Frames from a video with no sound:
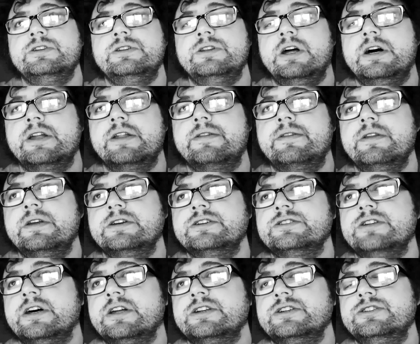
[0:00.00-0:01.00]
a lot of
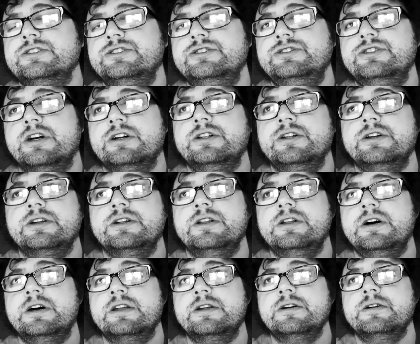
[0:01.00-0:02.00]
things, a lot of juggling, a
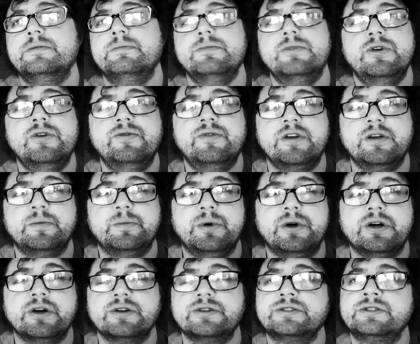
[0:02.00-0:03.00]
lot of moving
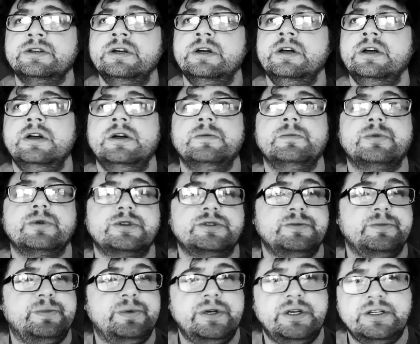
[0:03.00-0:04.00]
parts.
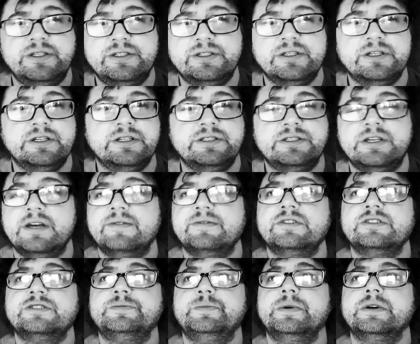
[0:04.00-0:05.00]
Prison Pizza is
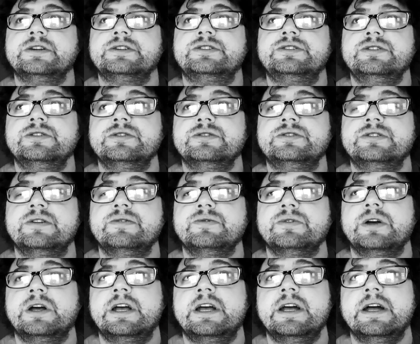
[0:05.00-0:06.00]
having its best year it's
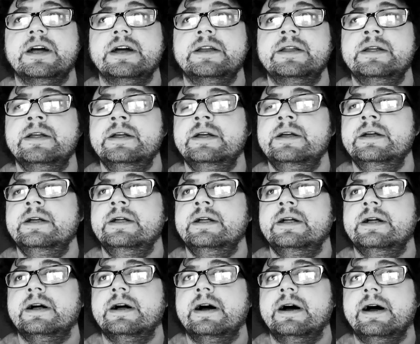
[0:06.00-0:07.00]
ever had.
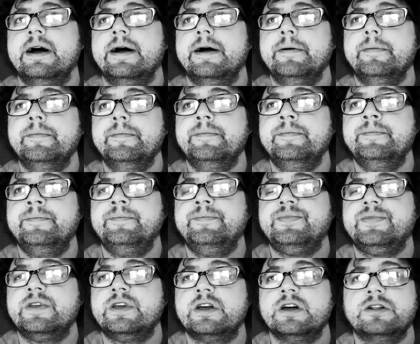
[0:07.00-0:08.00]
Um,
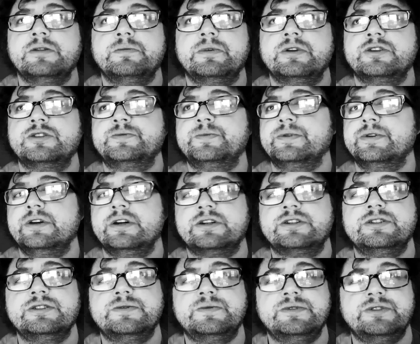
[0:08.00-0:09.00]
Brothers
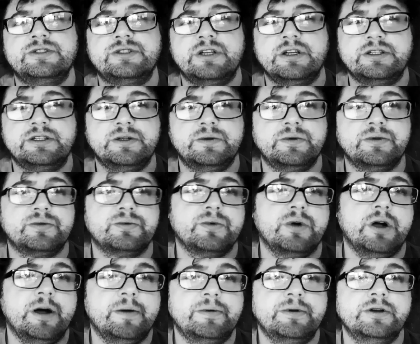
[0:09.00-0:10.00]
Productions, we just got done with
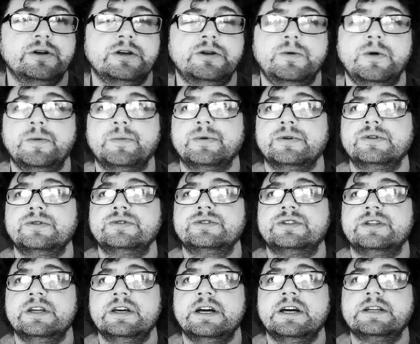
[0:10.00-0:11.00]
Robin Hood. We
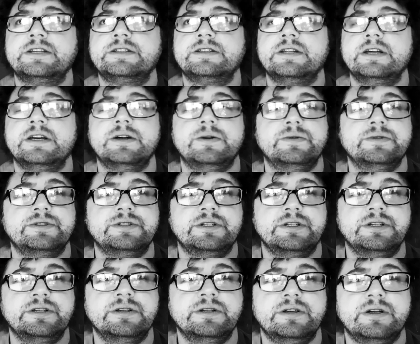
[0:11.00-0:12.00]
produced that. That was
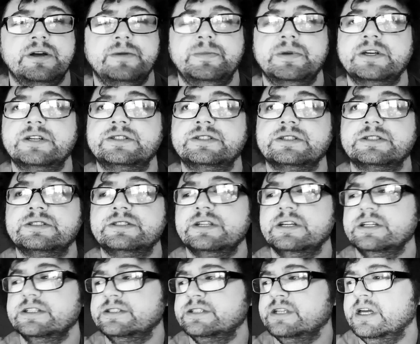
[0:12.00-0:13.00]
a, a big
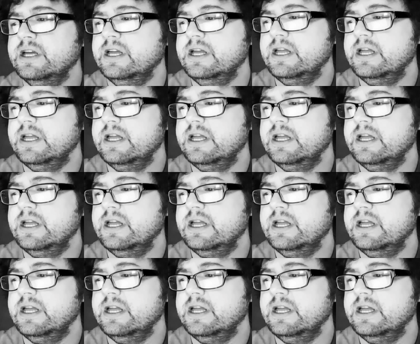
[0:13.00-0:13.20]
success.